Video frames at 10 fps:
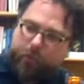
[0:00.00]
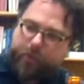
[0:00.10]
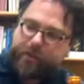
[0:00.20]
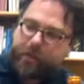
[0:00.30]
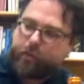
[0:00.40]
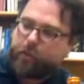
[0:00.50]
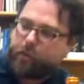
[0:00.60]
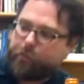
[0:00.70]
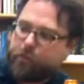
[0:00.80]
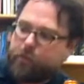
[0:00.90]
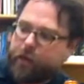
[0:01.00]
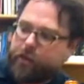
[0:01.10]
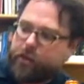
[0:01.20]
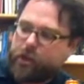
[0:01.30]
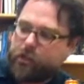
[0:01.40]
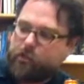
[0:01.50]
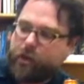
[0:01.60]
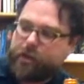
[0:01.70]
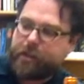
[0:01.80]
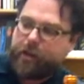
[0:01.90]
We start with the first wine, the Chateau
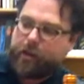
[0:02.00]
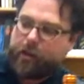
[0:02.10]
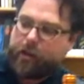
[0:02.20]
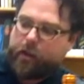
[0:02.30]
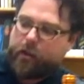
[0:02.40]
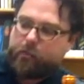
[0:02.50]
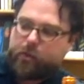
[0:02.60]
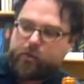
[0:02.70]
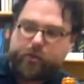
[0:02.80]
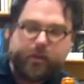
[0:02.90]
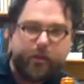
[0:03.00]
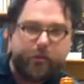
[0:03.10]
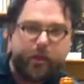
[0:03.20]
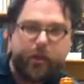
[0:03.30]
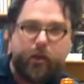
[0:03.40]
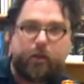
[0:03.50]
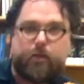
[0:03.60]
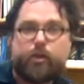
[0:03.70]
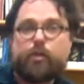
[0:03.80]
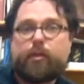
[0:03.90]
Tretain, the Montagne Saint-Emilion,
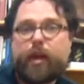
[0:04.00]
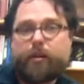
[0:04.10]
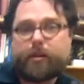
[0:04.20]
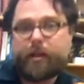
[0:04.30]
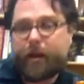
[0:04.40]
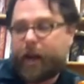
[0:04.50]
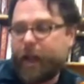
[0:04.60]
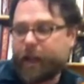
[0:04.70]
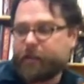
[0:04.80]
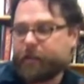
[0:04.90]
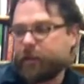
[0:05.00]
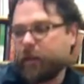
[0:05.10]
2008.